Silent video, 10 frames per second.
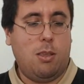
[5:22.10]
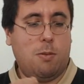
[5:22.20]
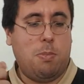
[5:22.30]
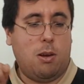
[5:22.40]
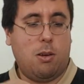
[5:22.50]
this
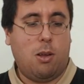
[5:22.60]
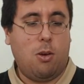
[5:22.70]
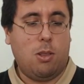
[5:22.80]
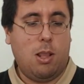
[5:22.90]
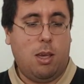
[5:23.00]
pattern
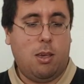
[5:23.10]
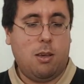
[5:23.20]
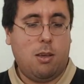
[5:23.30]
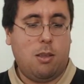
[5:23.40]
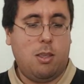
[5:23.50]
got like
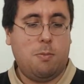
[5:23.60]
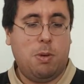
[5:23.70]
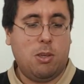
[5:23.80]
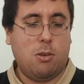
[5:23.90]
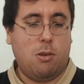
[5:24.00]
this
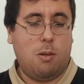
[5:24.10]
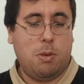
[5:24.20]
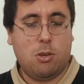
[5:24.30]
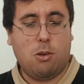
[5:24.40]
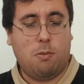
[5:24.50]
picture, the
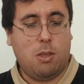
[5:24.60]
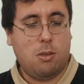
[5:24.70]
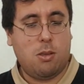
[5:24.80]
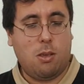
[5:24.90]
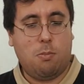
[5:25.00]
picture of
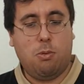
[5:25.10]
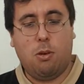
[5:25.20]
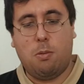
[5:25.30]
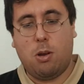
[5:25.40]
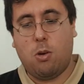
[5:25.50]
this
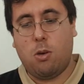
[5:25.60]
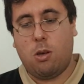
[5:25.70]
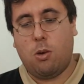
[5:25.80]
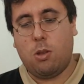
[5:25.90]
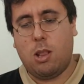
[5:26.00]
pullover
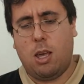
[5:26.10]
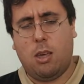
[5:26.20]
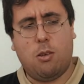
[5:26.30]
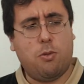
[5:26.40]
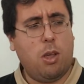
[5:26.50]
got
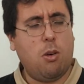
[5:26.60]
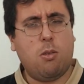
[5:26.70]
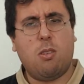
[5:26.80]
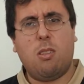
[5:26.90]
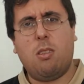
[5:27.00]
like
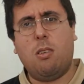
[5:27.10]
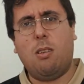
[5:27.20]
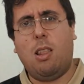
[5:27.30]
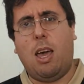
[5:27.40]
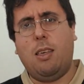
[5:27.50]
300
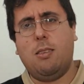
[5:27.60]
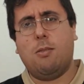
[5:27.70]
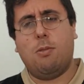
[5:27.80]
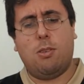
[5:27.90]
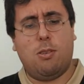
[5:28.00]

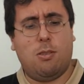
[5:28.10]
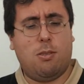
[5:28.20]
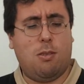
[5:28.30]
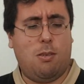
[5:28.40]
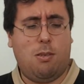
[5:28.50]
likes, which is
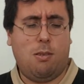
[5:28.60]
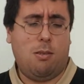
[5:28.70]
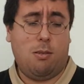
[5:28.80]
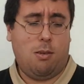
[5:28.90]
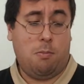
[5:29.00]

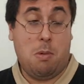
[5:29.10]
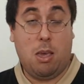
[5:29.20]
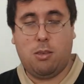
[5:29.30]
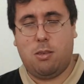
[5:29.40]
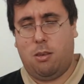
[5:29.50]

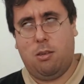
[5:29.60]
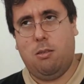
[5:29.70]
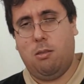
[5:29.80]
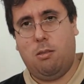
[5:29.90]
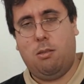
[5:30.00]
amazing.
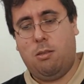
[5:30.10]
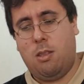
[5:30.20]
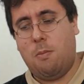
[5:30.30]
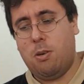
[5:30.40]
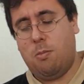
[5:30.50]

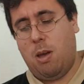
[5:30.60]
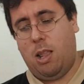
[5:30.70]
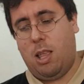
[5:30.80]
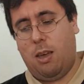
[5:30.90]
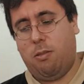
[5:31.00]
Never in my
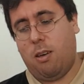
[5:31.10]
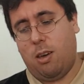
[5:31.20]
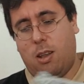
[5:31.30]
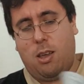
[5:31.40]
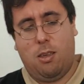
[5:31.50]
life
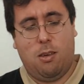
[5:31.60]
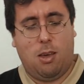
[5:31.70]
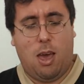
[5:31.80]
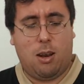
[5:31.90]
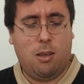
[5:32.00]
had I
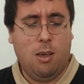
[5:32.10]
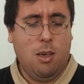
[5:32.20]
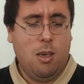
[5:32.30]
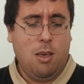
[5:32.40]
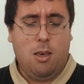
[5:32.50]
had
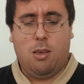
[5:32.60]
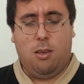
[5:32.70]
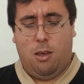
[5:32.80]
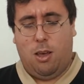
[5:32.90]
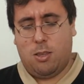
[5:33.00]

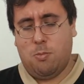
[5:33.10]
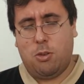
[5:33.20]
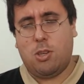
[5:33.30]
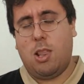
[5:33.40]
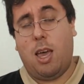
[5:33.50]
as
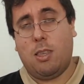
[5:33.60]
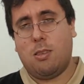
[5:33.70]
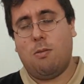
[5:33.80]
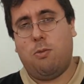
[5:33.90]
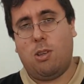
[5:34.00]
much
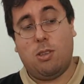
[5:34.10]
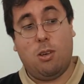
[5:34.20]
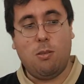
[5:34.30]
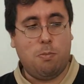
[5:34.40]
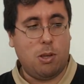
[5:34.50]
likes for a
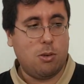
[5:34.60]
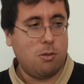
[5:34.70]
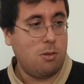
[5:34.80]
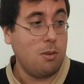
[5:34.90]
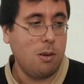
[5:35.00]
single picture,
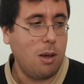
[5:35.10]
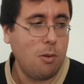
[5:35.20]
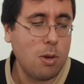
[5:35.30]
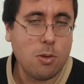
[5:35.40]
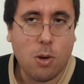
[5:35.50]
so I
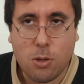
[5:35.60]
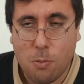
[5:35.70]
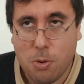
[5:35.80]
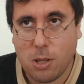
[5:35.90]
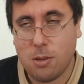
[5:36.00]
was quite
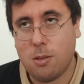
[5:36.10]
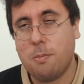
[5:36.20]
surprised.